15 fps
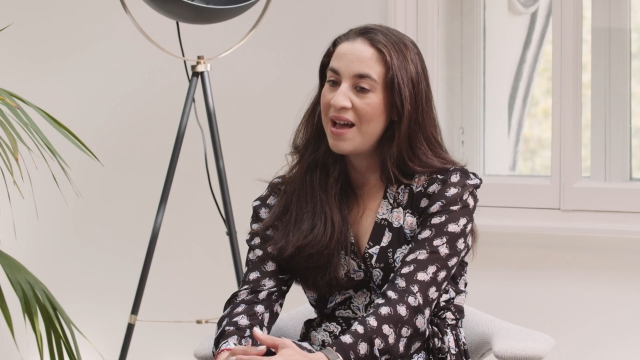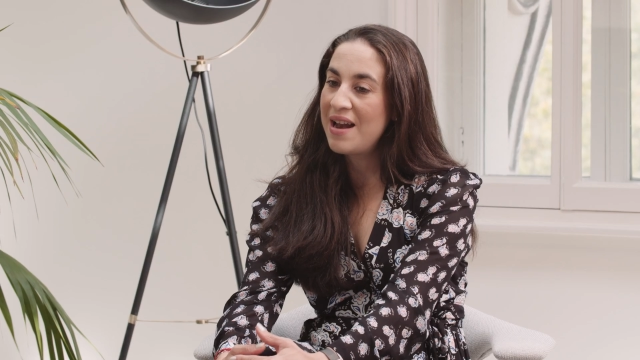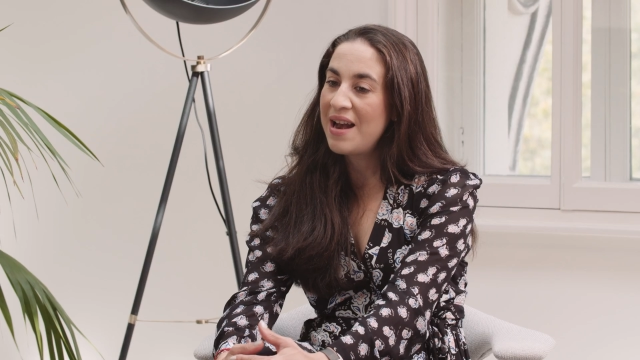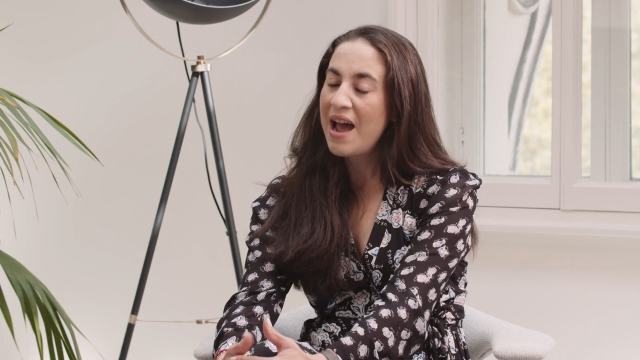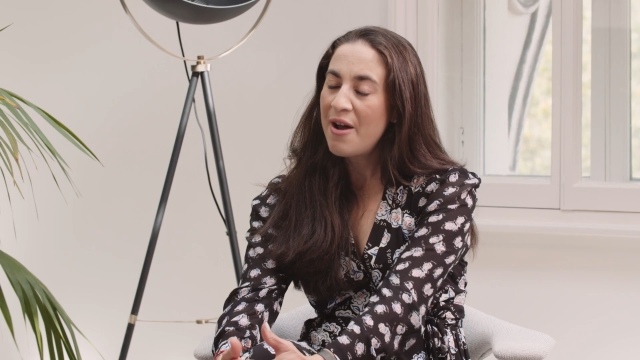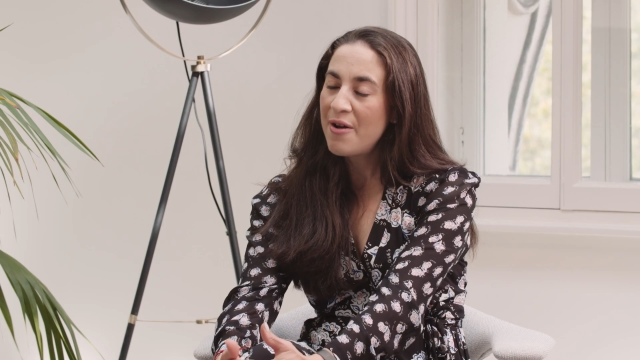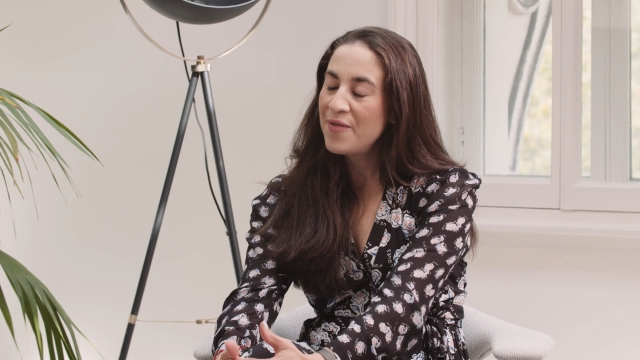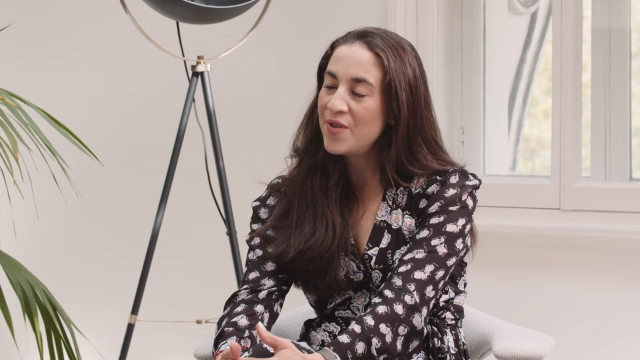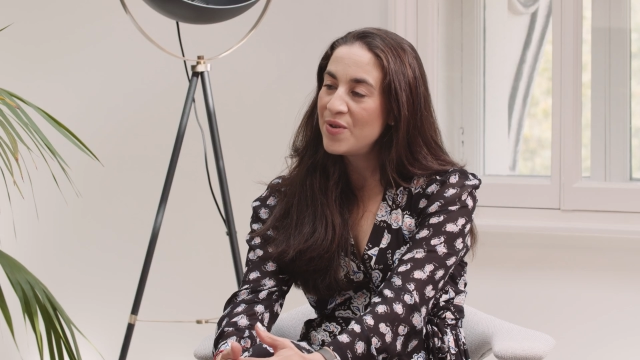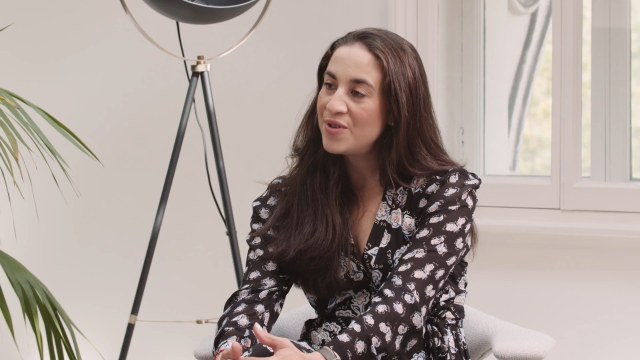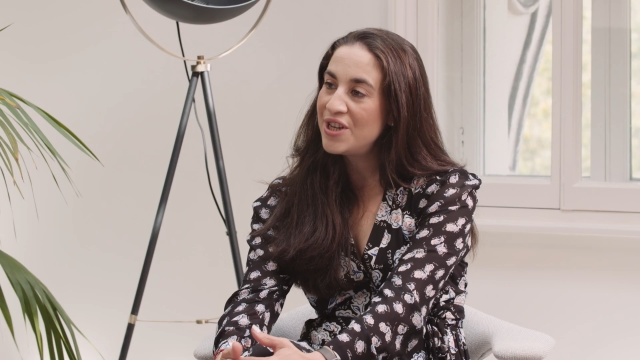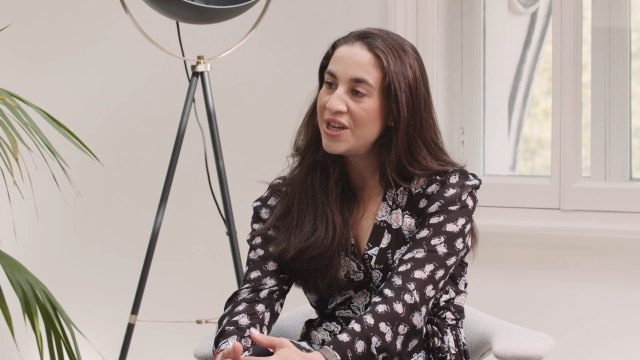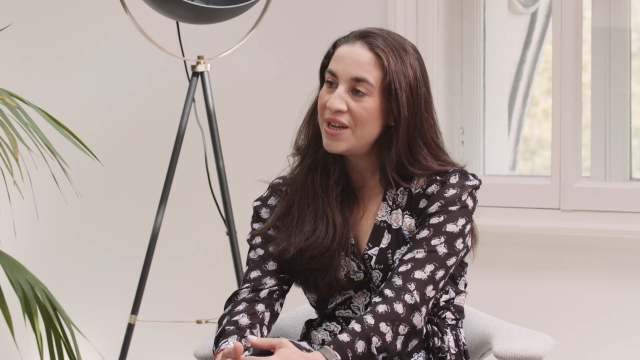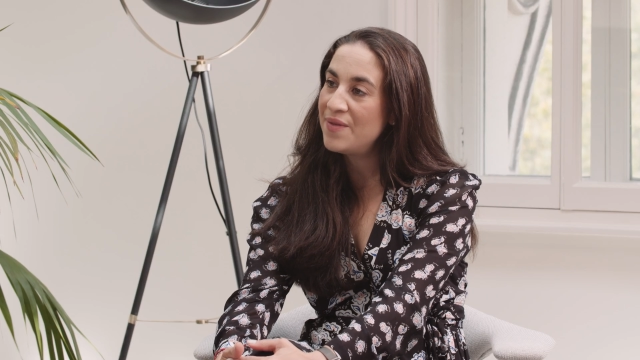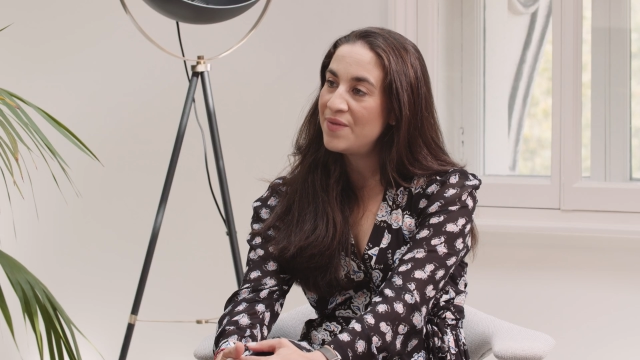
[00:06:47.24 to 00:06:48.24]
And how have you
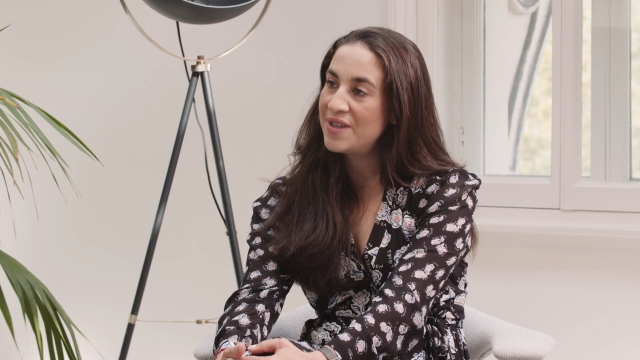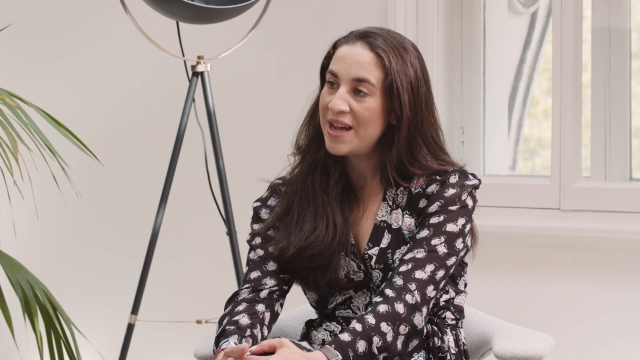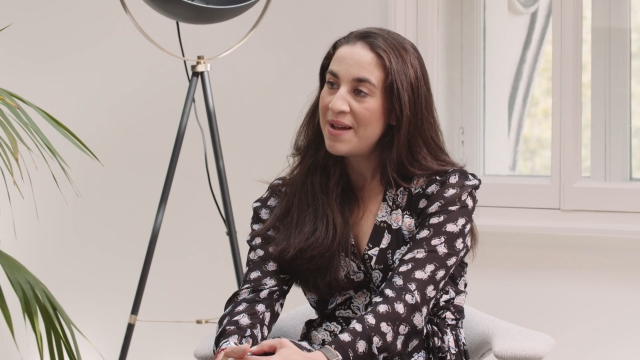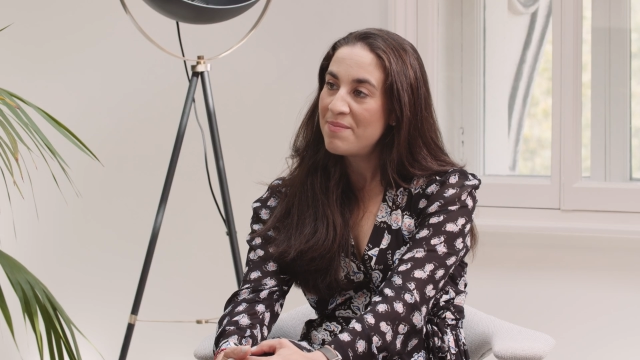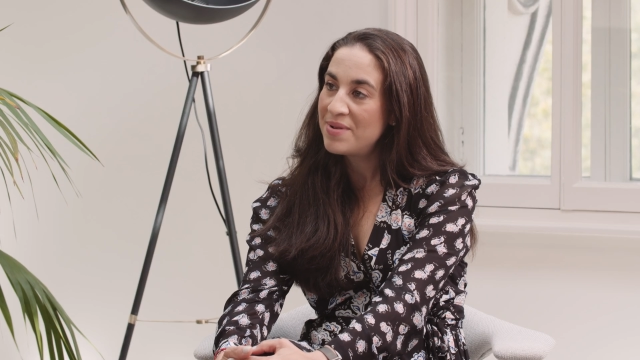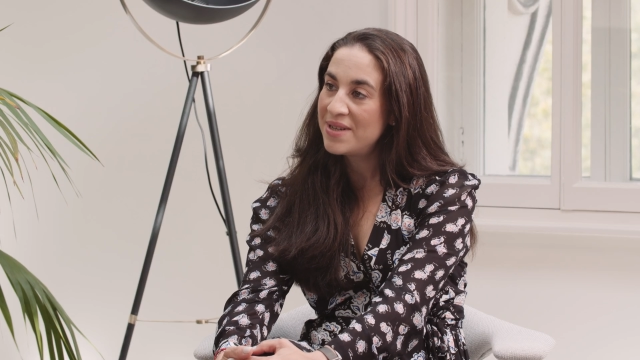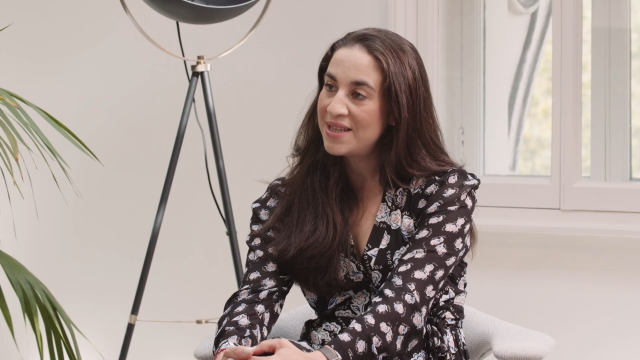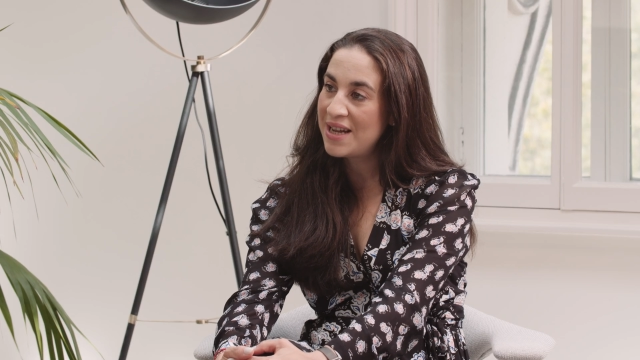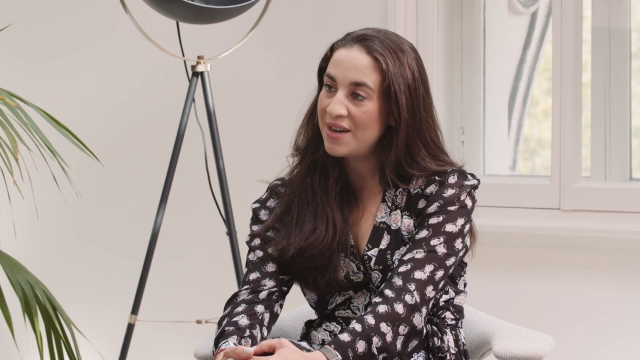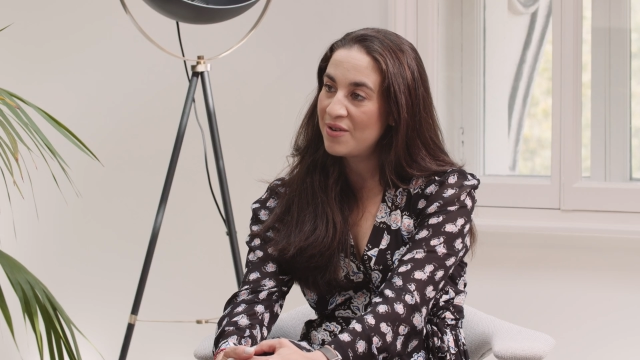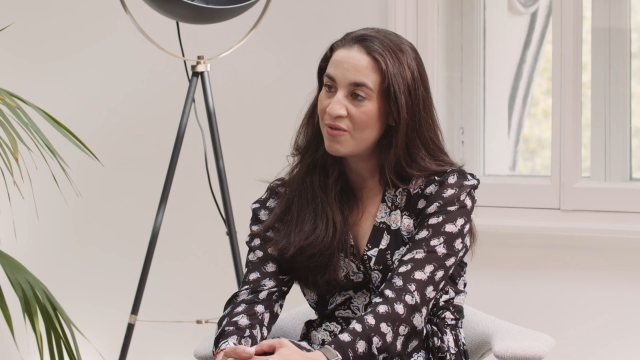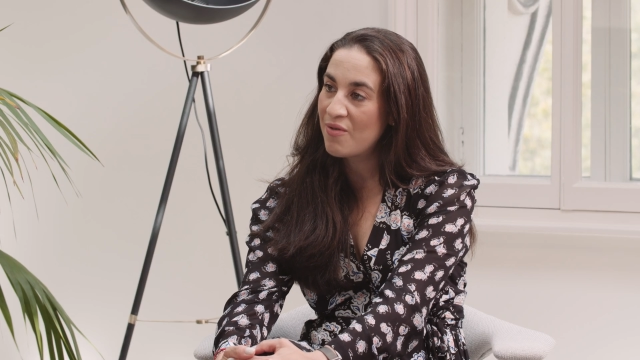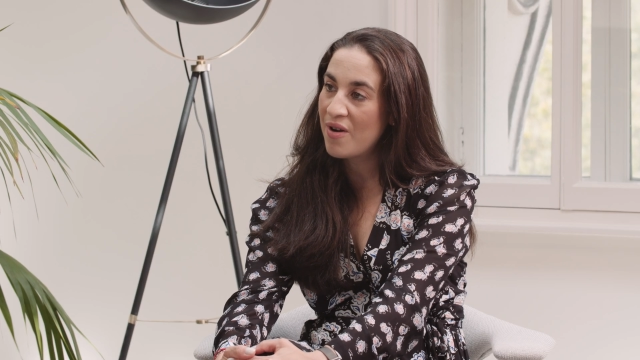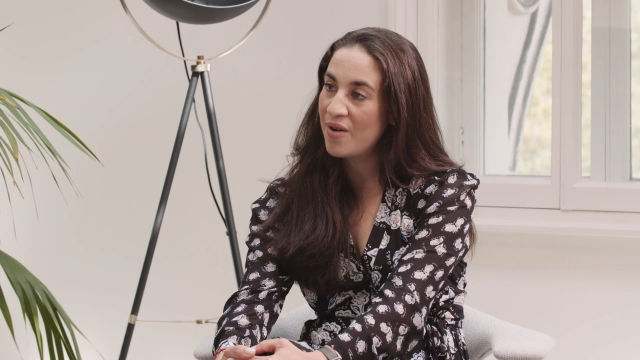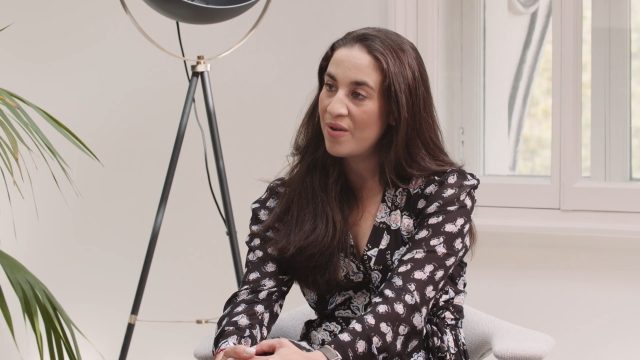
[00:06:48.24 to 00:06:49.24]
achieved 10%
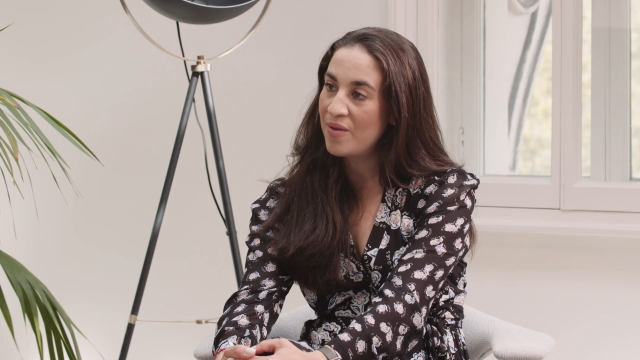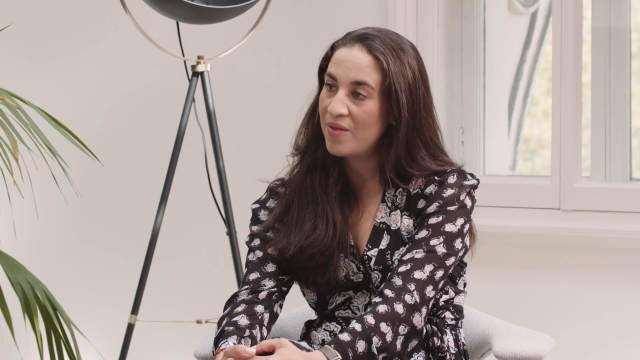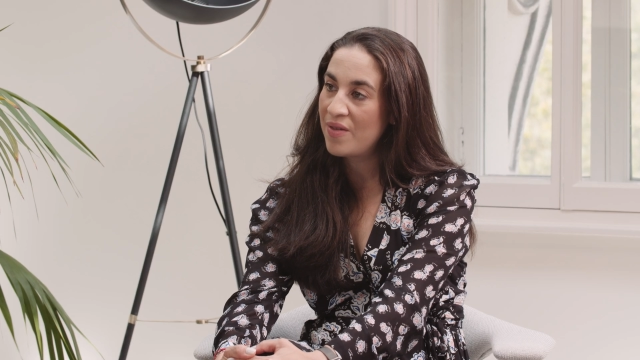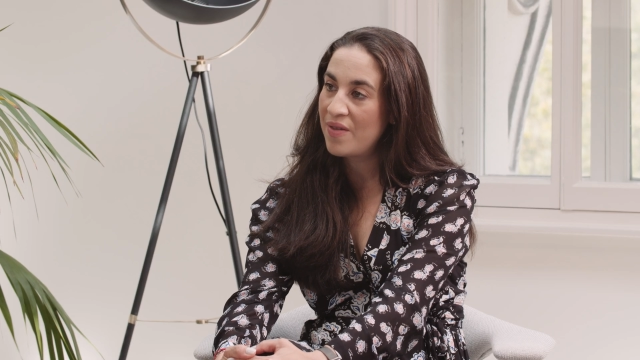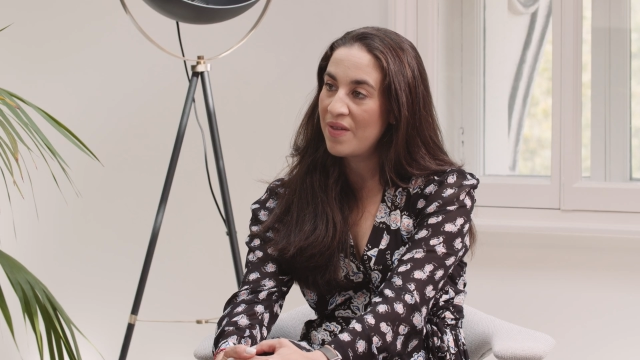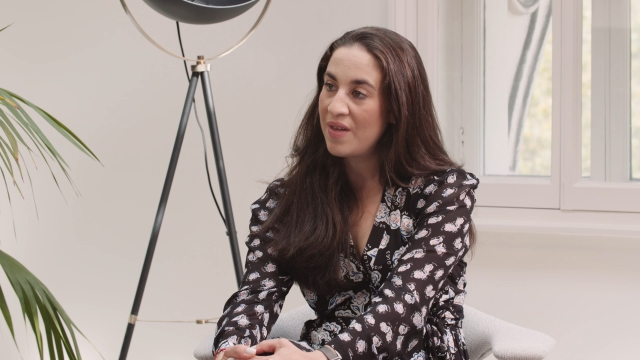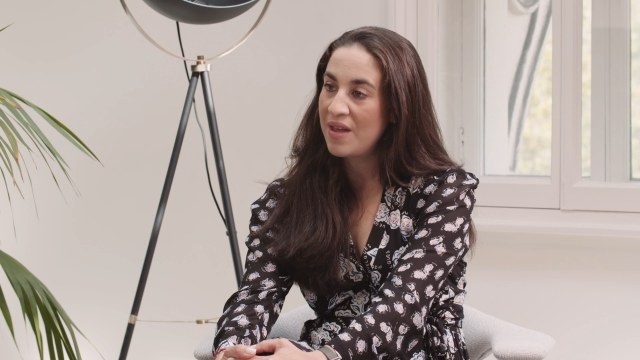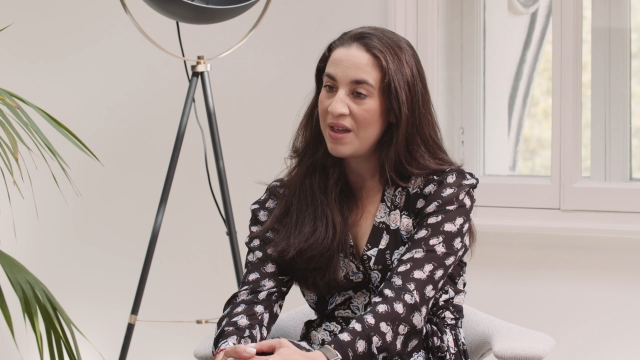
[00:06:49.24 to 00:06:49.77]
growth